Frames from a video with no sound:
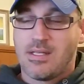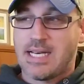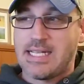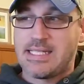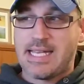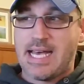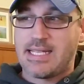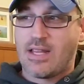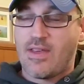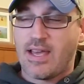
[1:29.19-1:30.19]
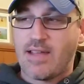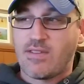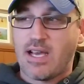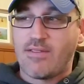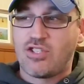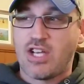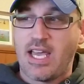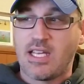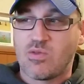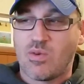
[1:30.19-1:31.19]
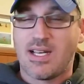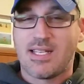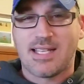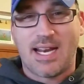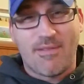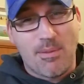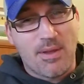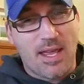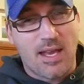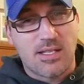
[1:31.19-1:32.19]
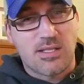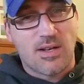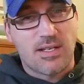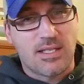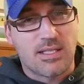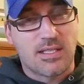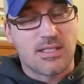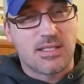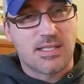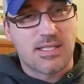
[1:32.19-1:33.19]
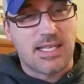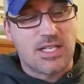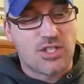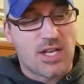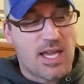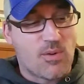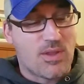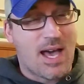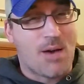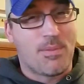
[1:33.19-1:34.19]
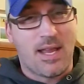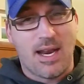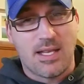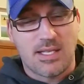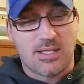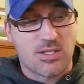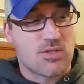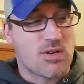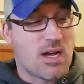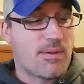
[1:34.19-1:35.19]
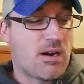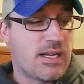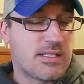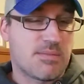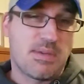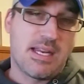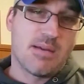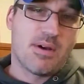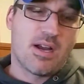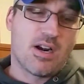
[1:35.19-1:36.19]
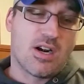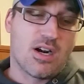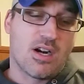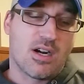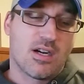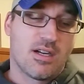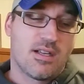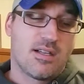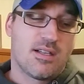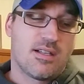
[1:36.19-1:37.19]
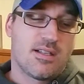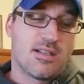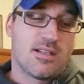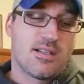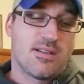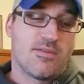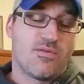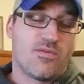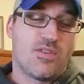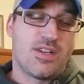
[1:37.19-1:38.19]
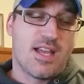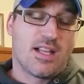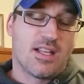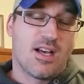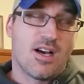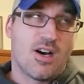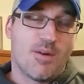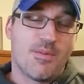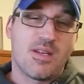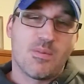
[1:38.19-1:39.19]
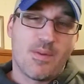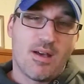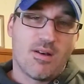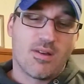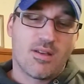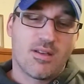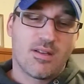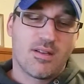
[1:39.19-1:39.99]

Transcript: besides that, the other thing I, I, changed was I didn't have any bananas, so I did the the Slique shake without bananas. It's just strawberries, peanut butter, vanilla, almond milk,